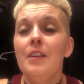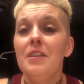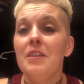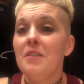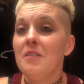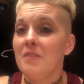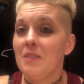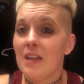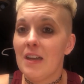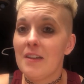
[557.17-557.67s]

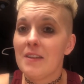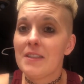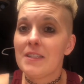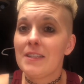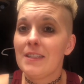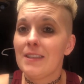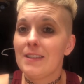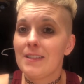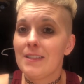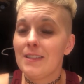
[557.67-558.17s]
You
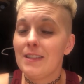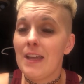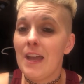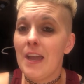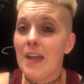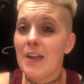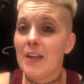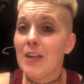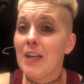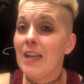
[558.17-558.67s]
notice it's
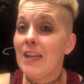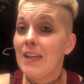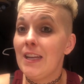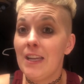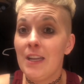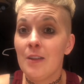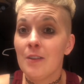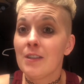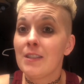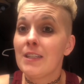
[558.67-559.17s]
there. It
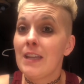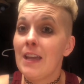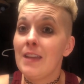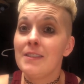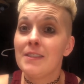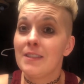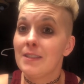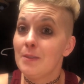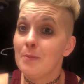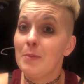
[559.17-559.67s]

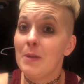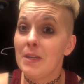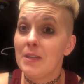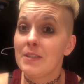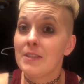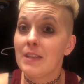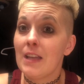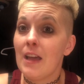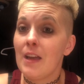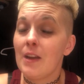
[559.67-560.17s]
irritates the
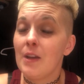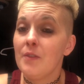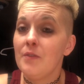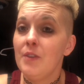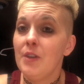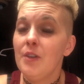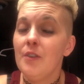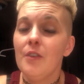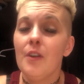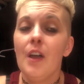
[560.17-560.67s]
piss out of
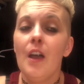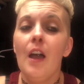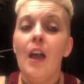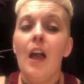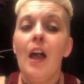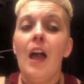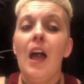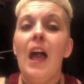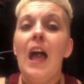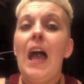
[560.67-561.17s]
you,
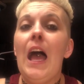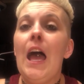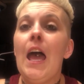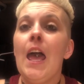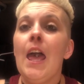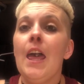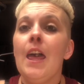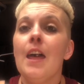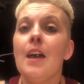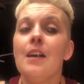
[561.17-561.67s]

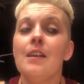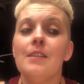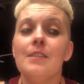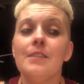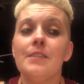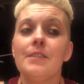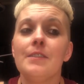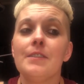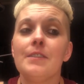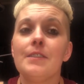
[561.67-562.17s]

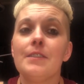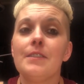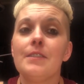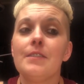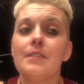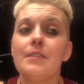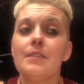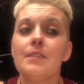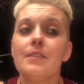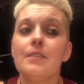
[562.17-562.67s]
and
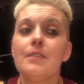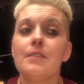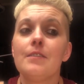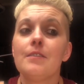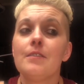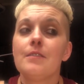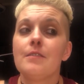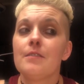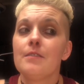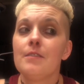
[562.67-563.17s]

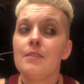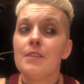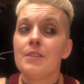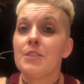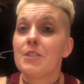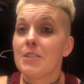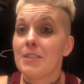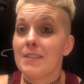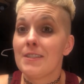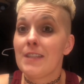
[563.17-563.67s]

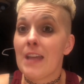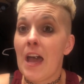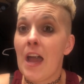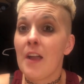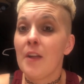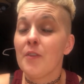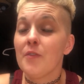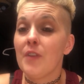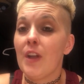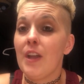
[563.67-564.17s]
it's just
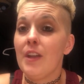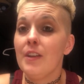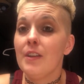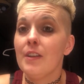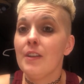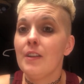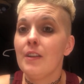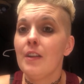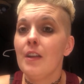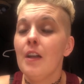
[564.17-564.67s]

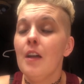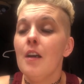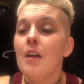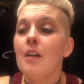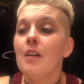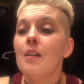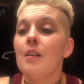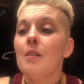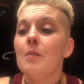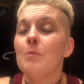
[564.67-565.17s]
aggravating.
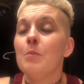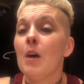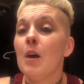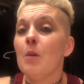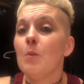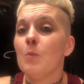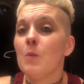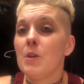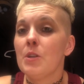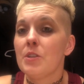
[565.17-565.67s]

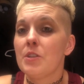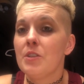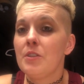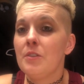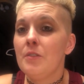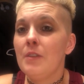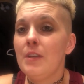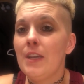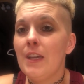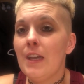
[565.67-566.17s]
But once
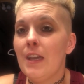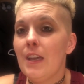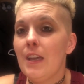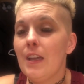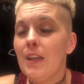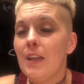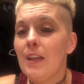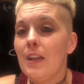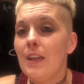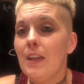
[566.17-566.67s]
you get
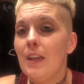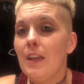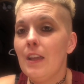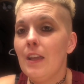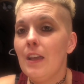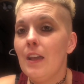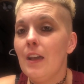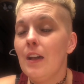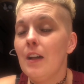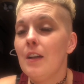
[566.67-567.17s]

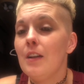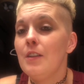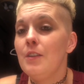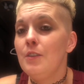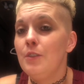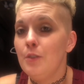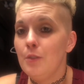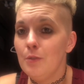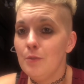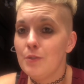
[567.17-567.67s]

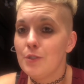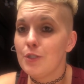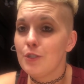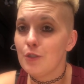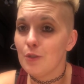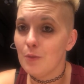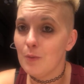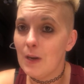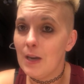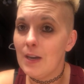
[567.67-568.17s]
used
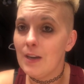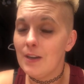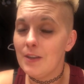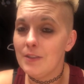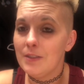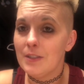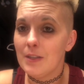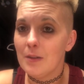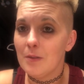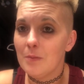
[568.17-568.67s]
to
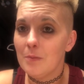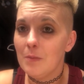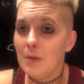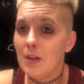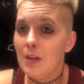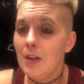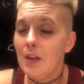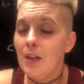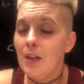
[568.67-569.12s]
wearing them,